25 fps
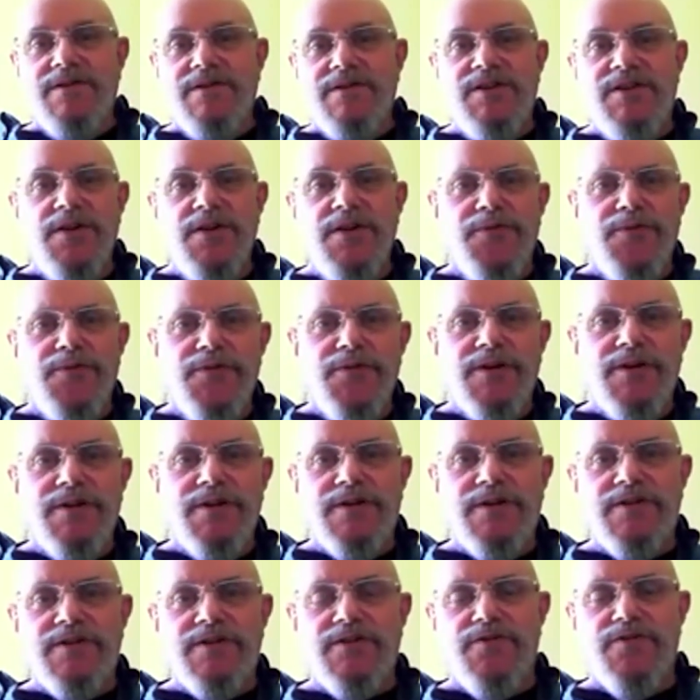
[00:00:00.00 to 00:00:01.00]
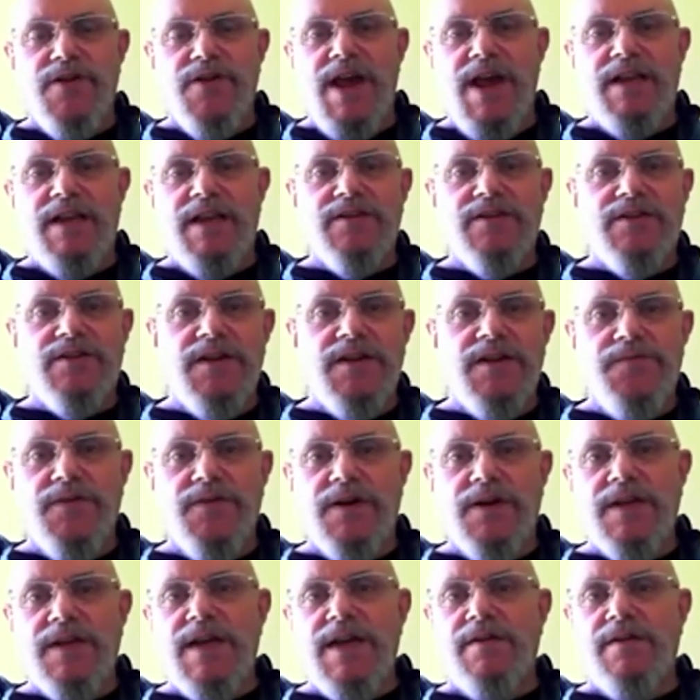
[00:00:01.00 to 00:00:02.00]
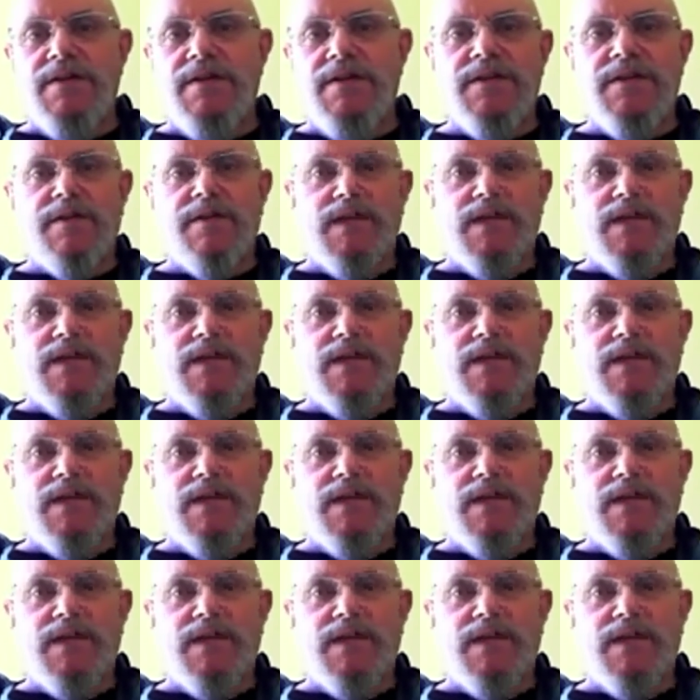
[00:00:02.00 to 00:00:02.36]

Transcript: different strands, different currents,